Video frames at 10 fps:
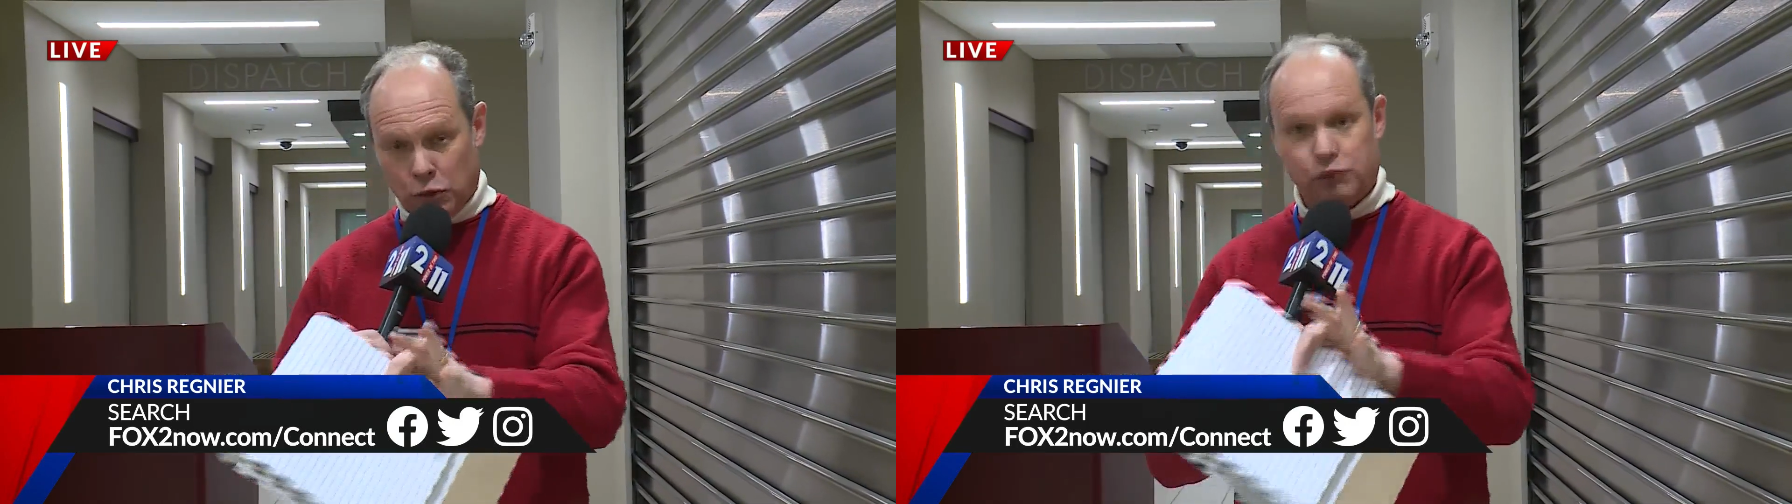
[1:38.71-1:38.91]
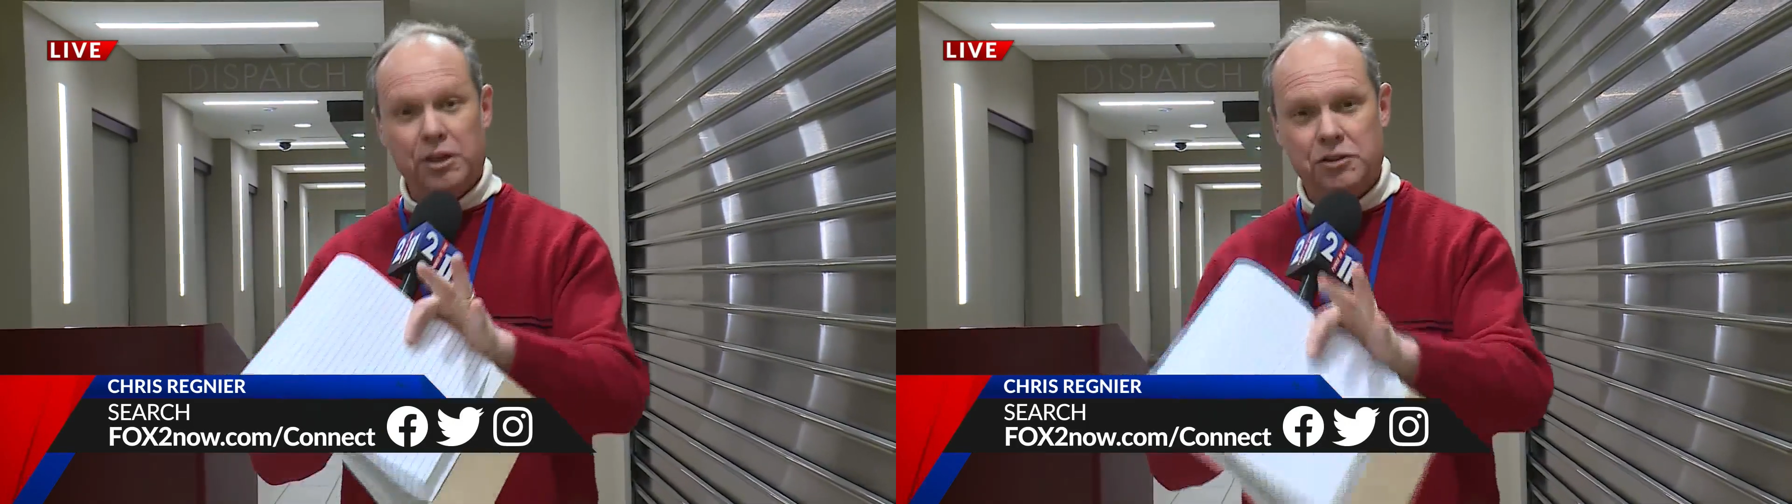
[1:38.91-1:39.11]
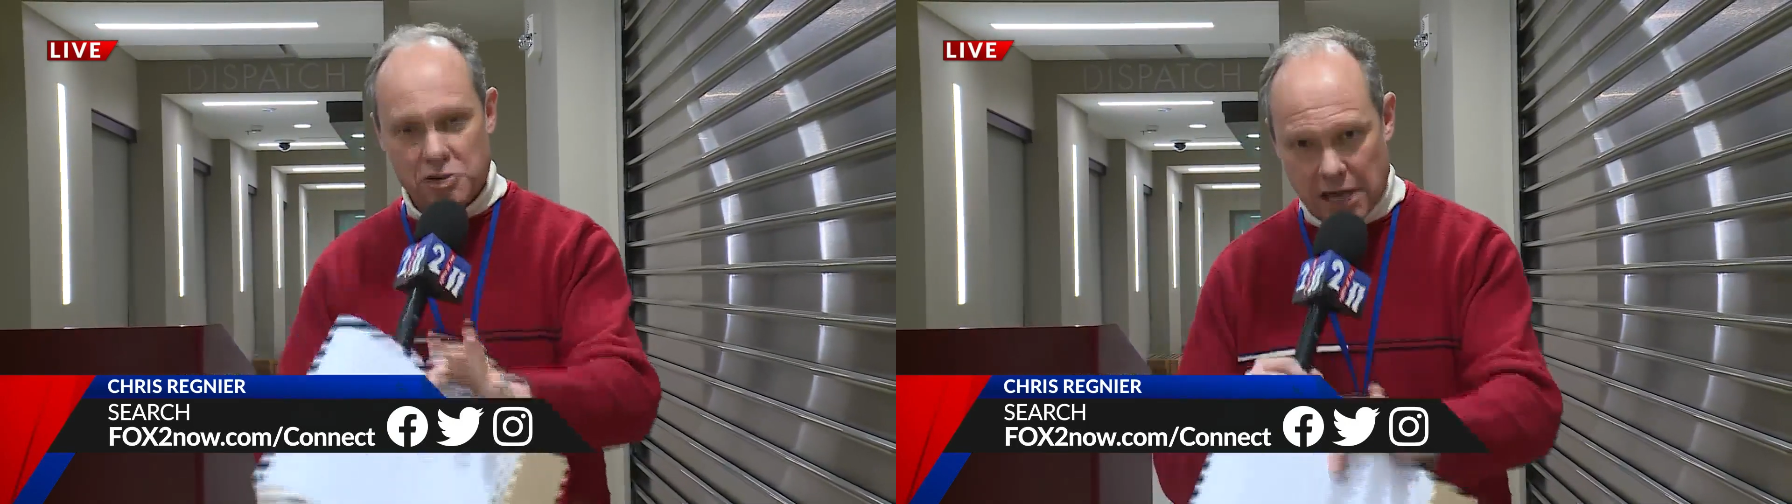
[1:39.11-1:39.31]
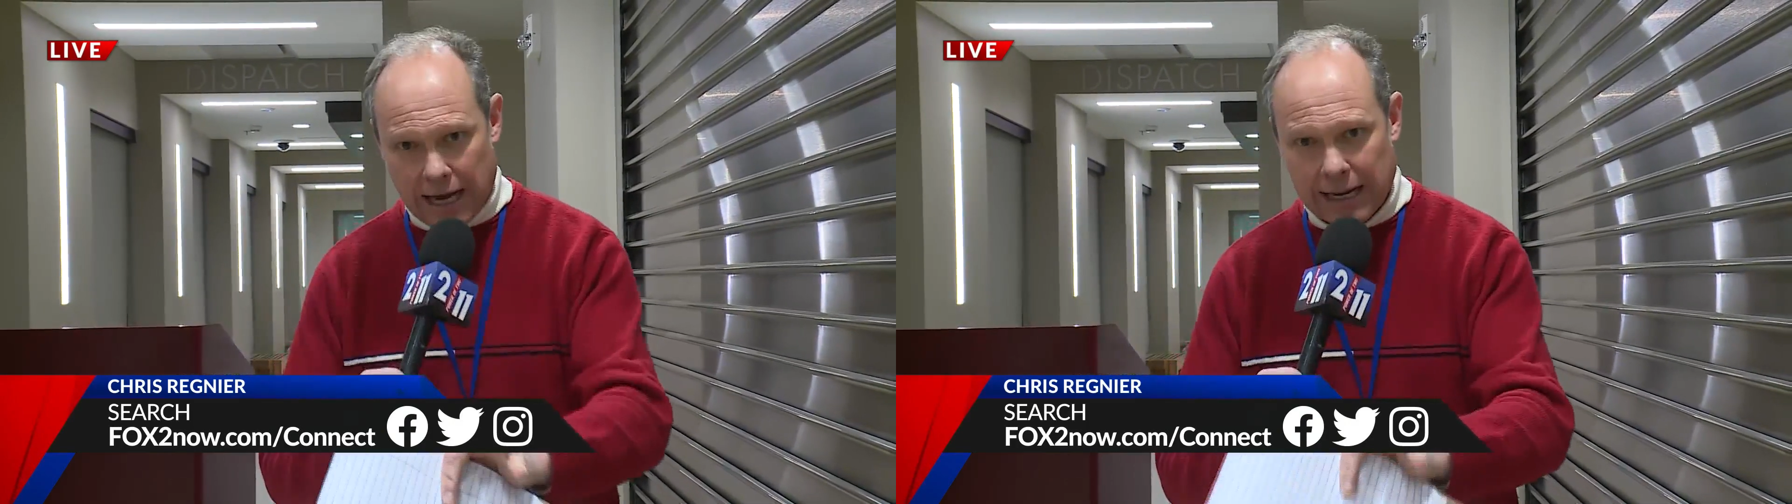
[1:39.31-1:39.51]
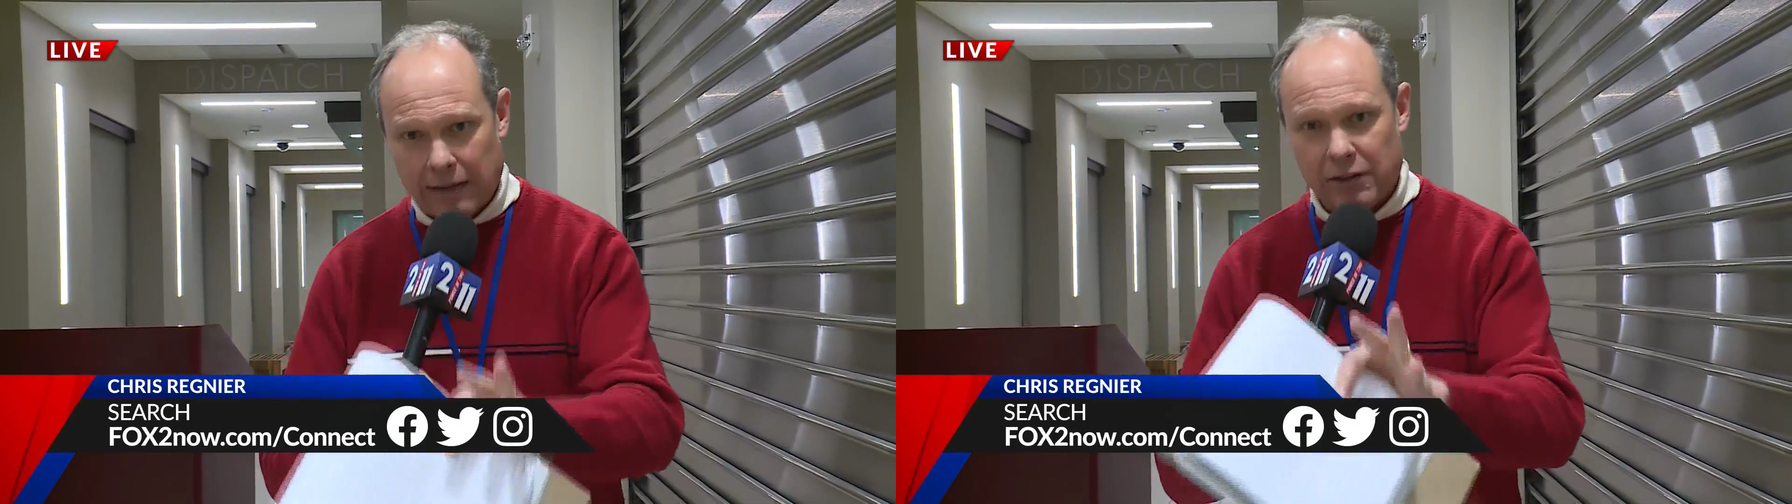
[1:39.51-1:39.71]
which we do
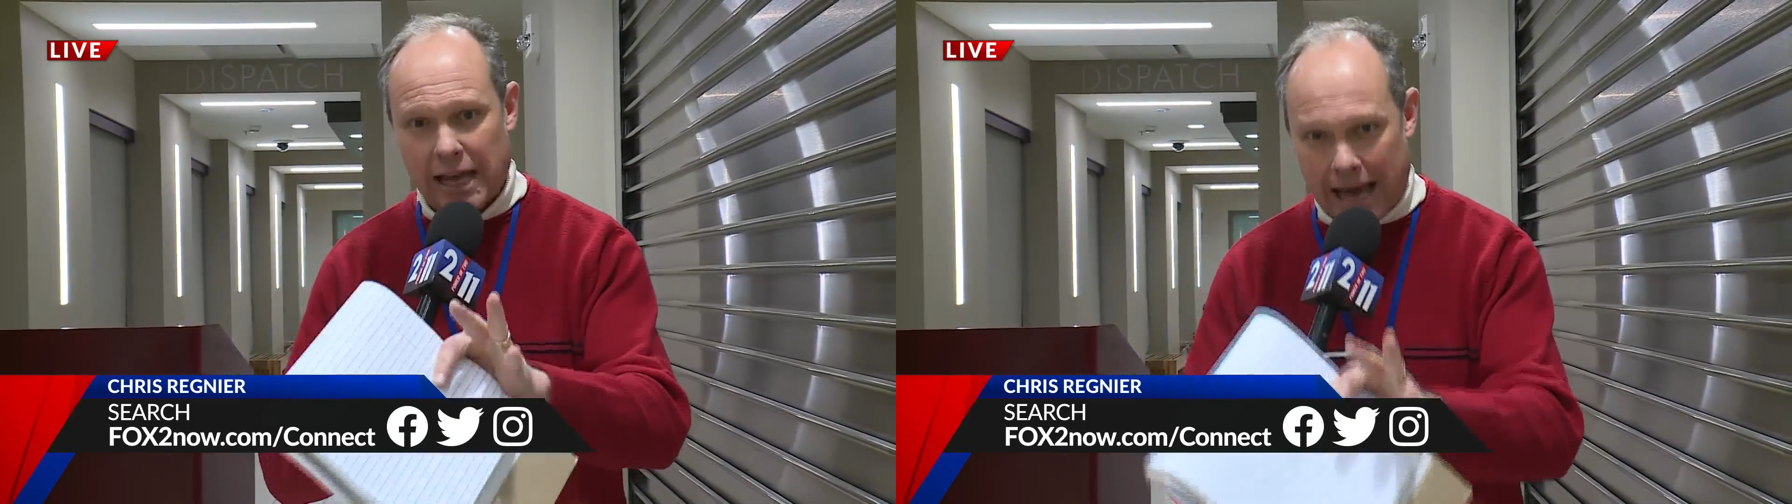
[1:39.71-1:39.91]
not have an